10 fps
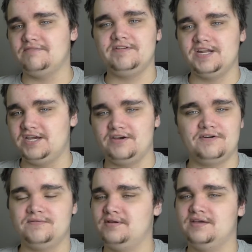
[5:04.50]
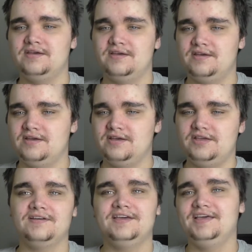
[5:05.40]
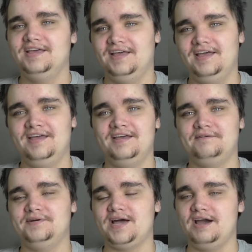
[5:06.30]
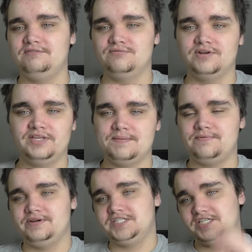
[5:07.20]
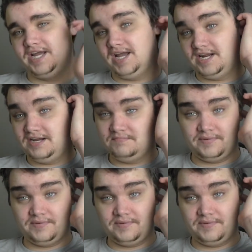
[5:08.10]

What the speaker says: the video. I really appreciate it.